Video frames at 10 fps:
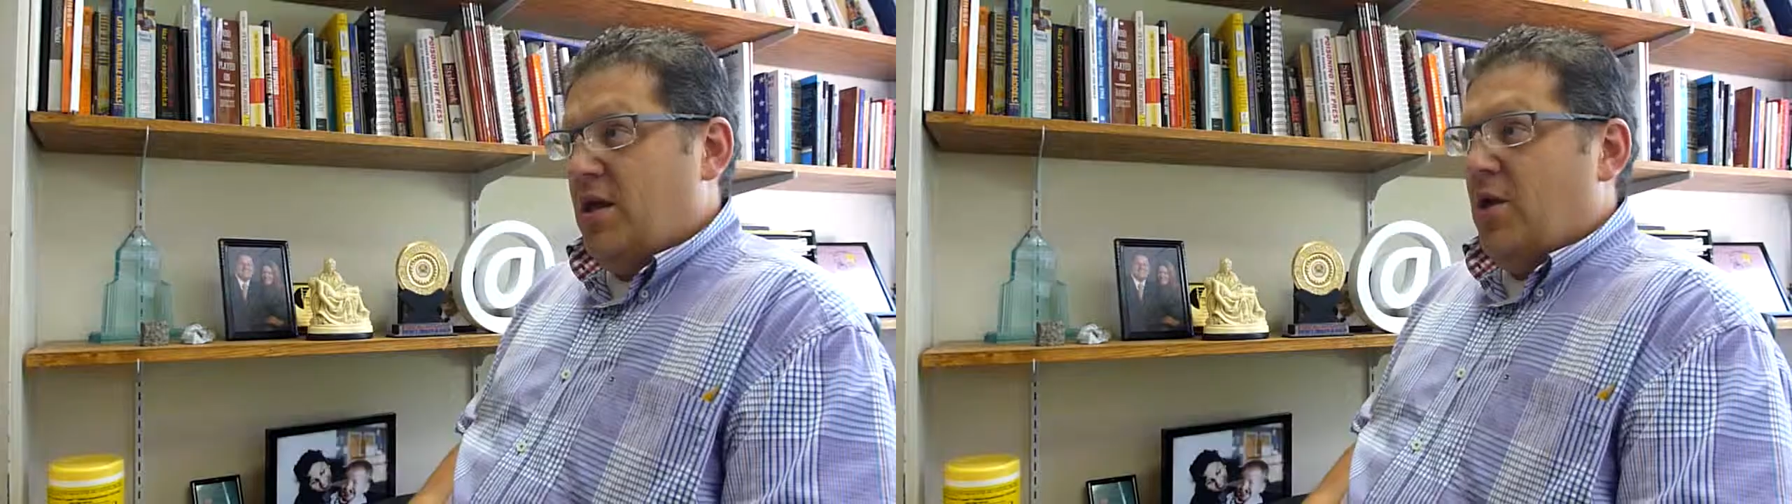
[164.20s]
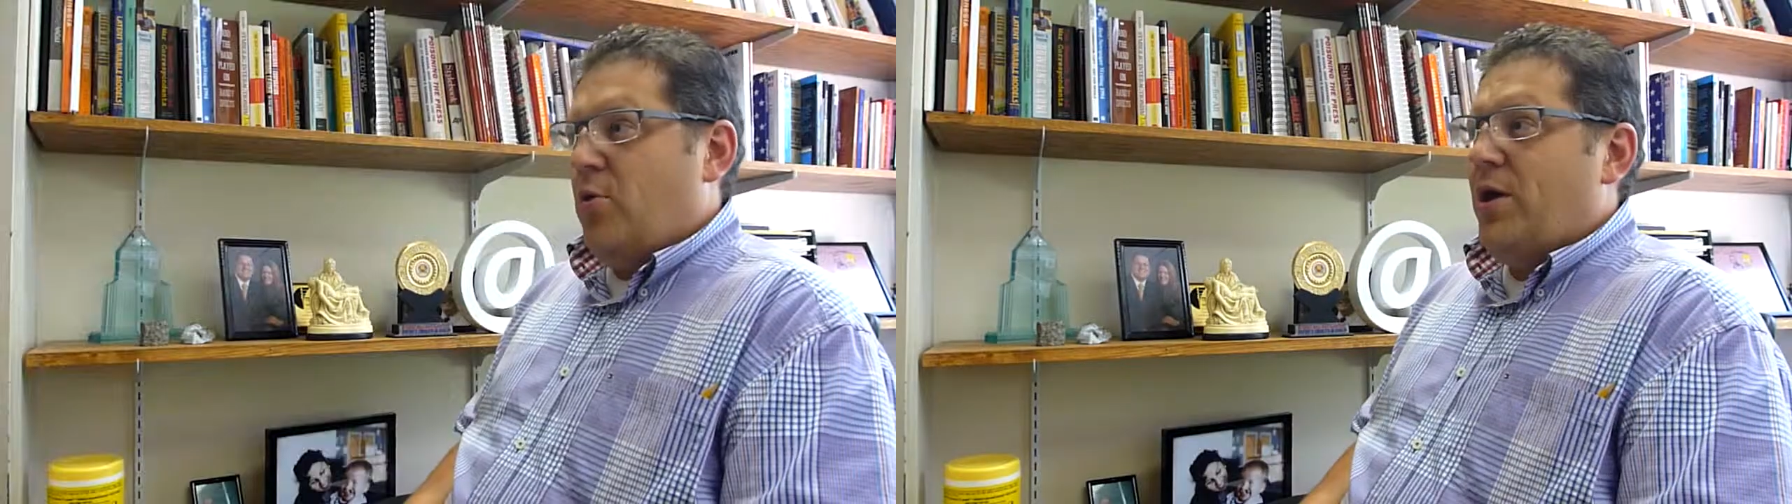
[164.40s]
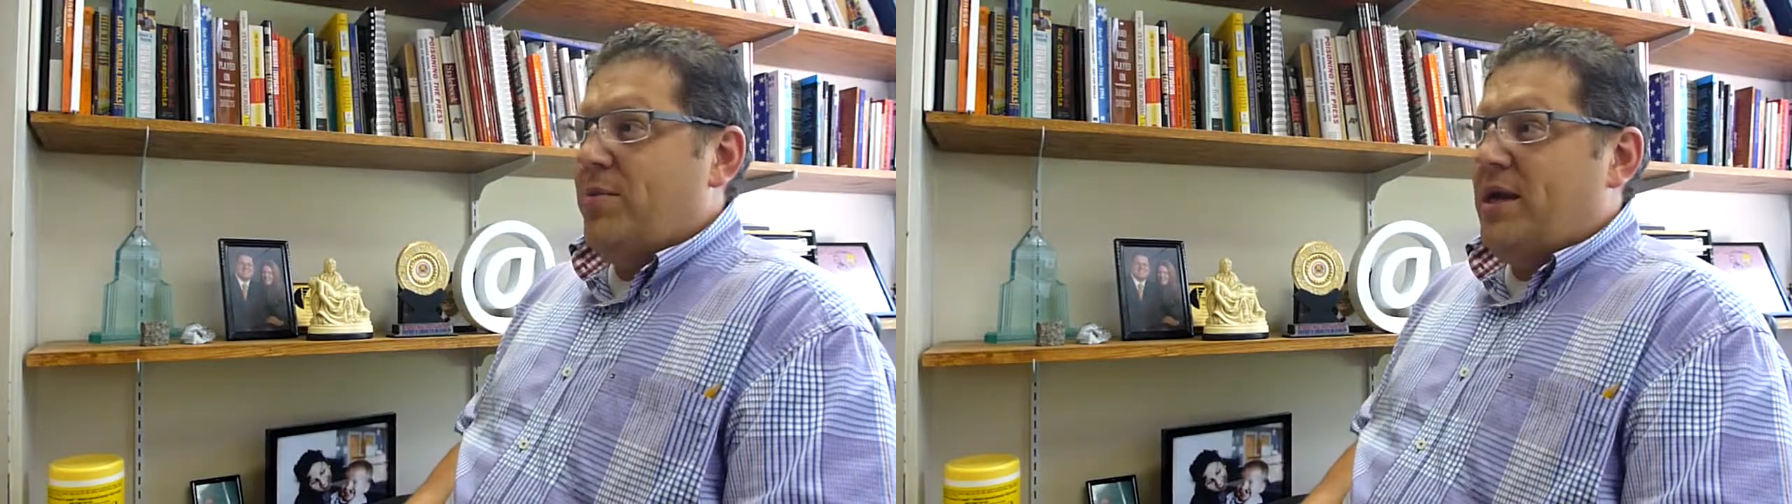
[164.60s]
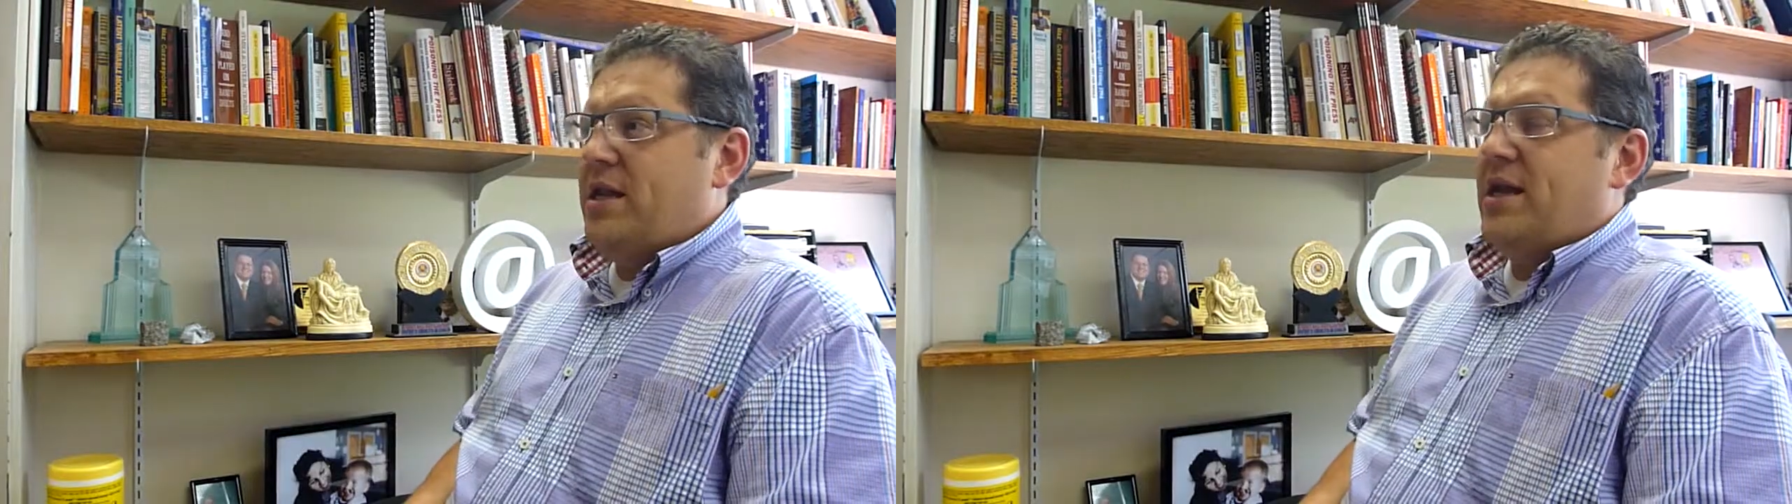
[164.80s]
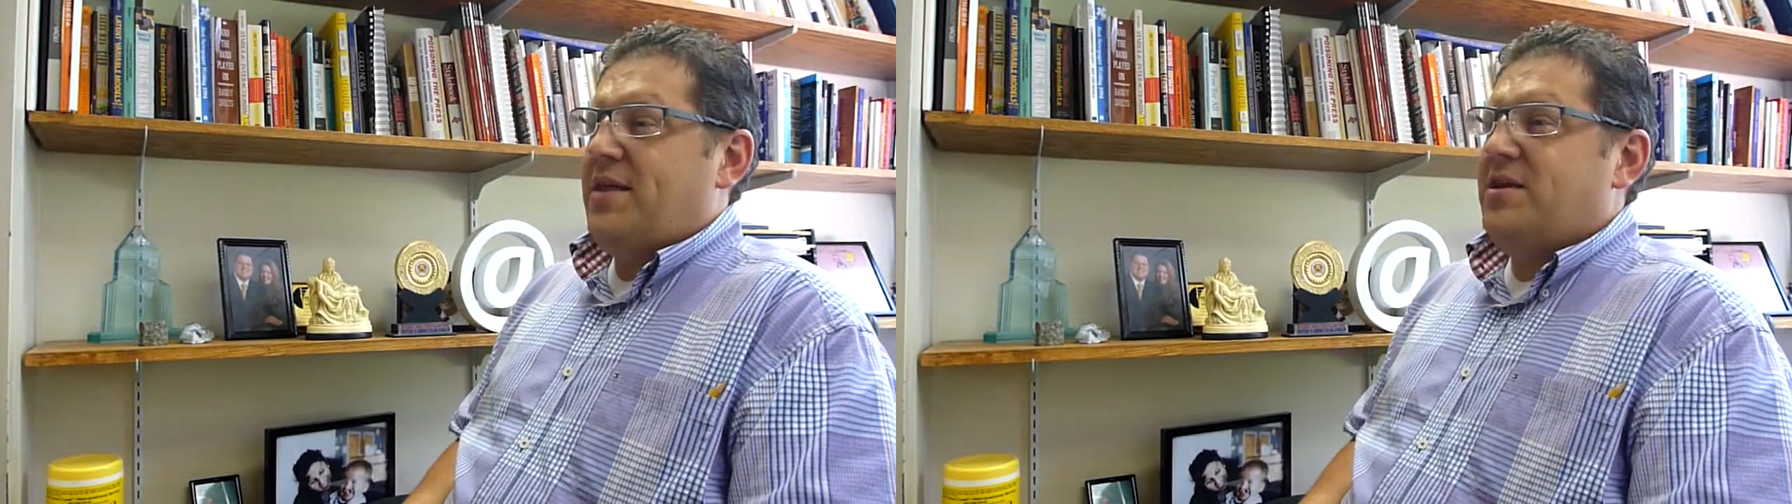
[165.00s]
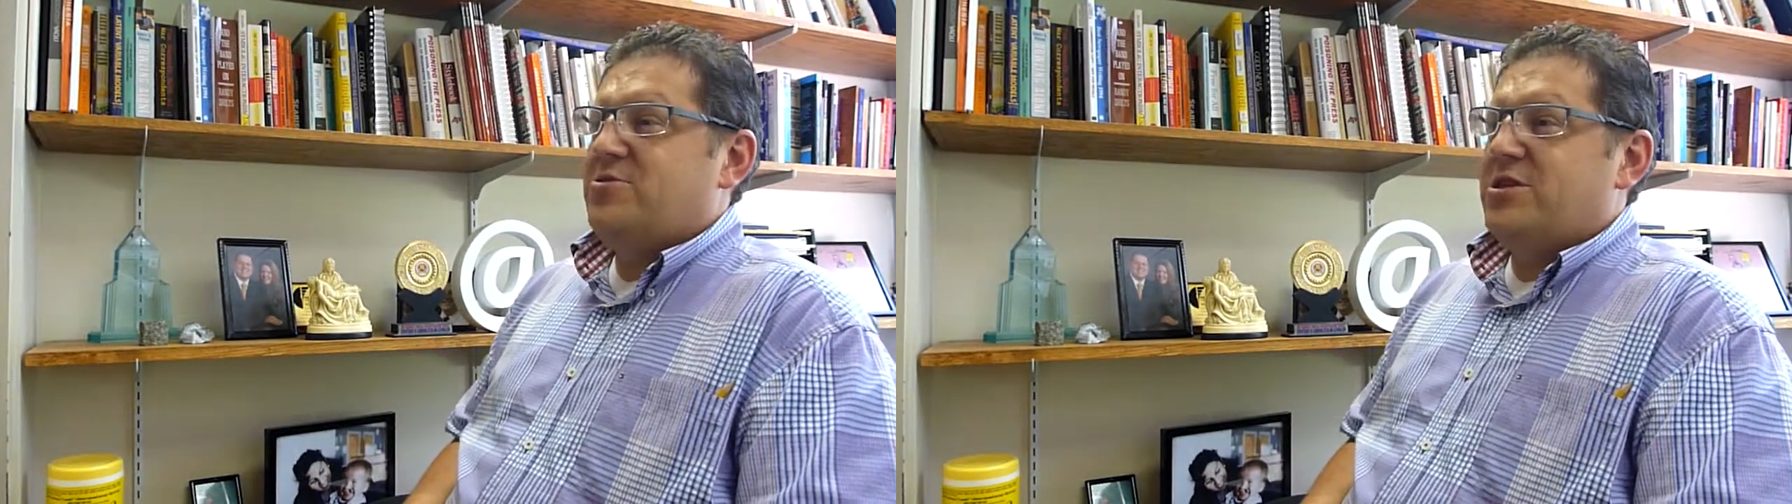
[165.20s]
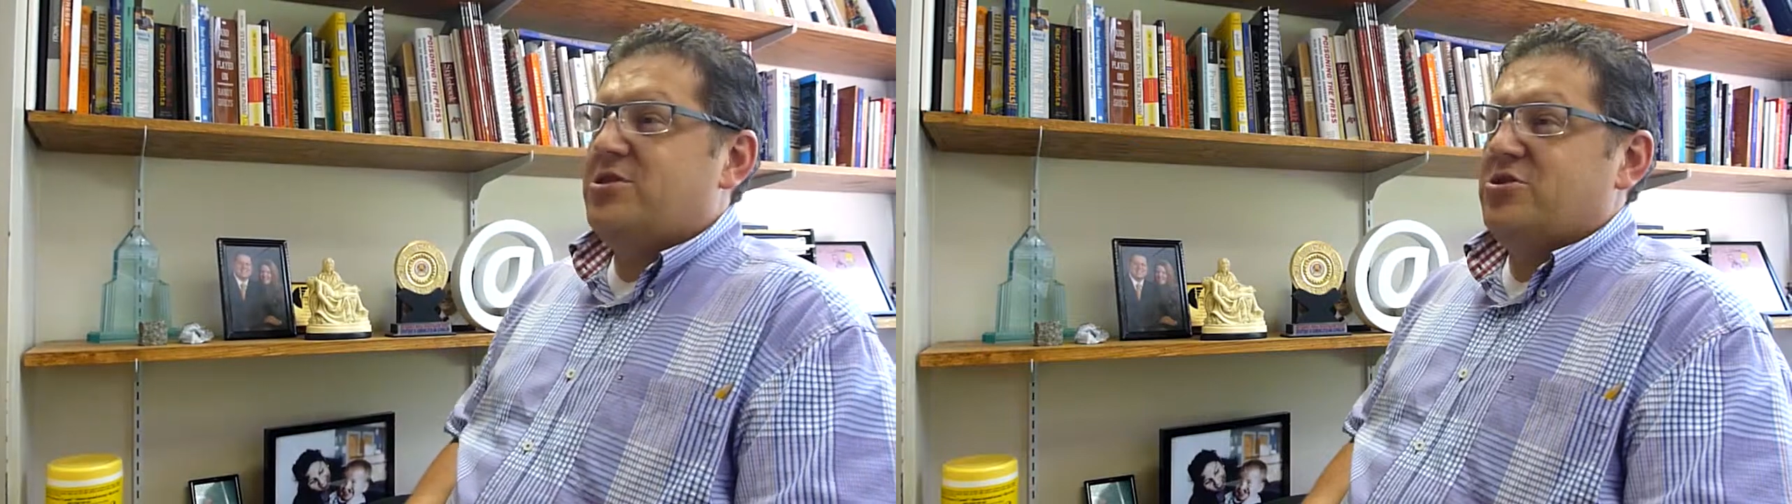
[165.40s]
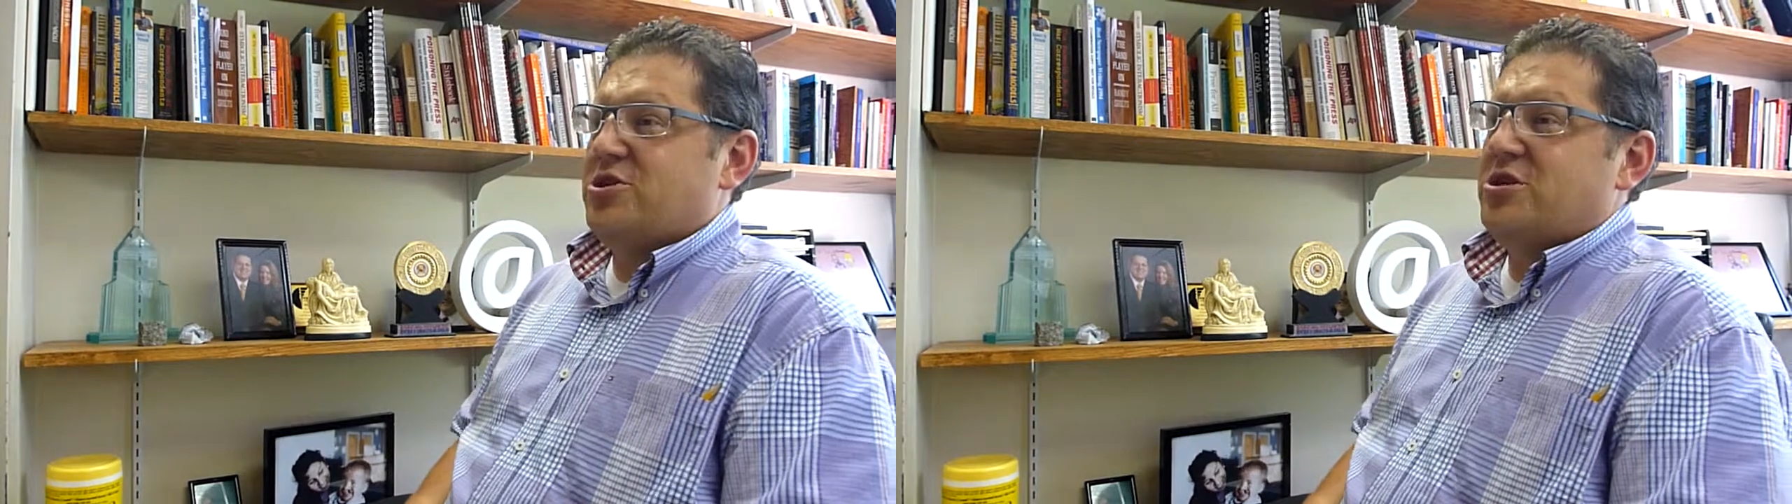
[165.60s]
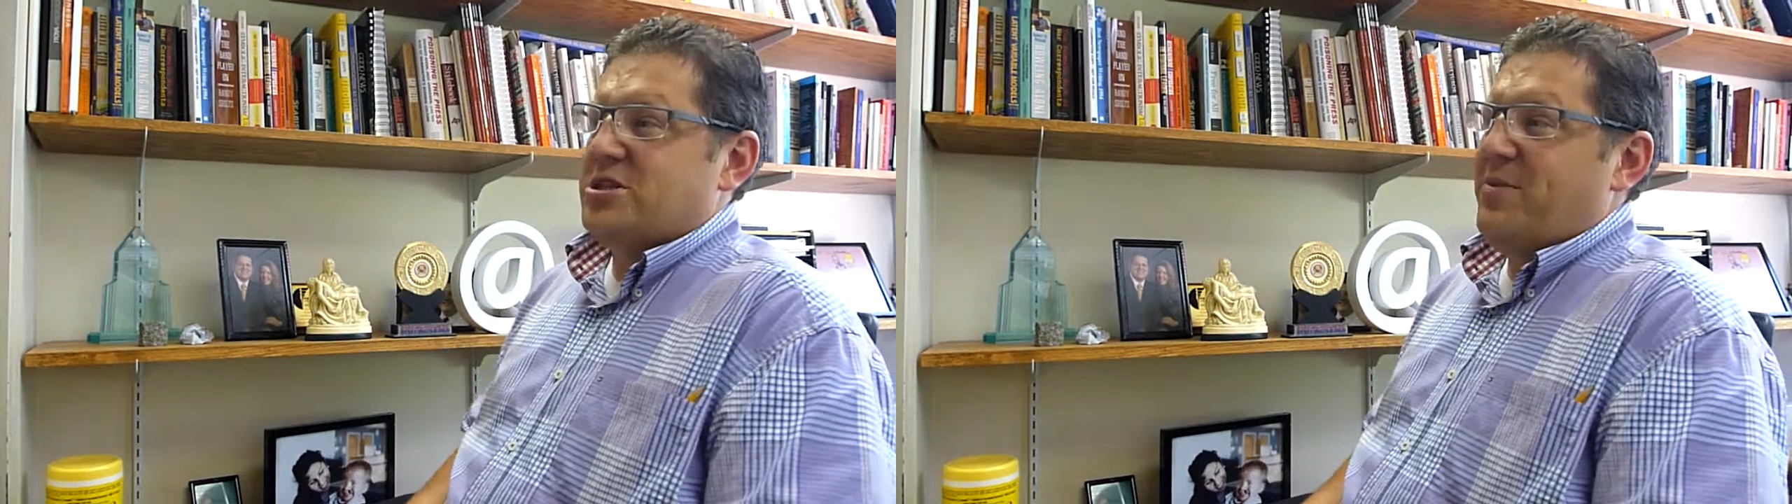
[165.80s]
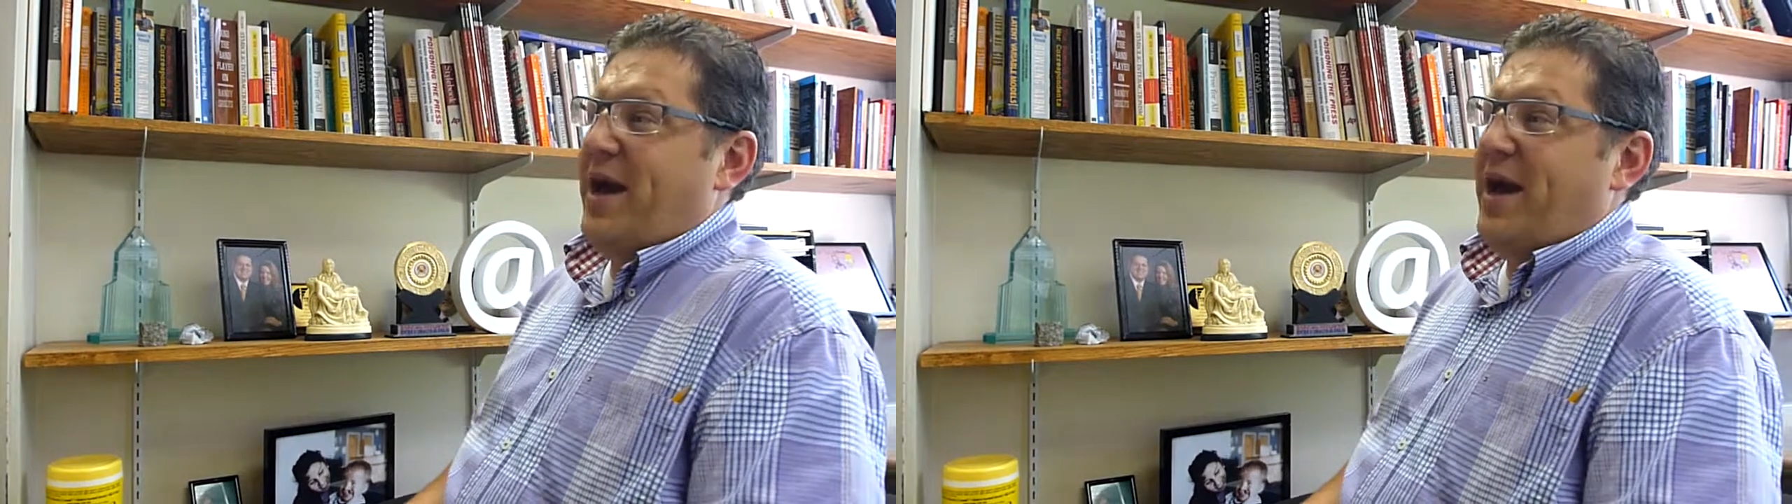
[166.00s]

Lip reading: Well, I think traditional journalism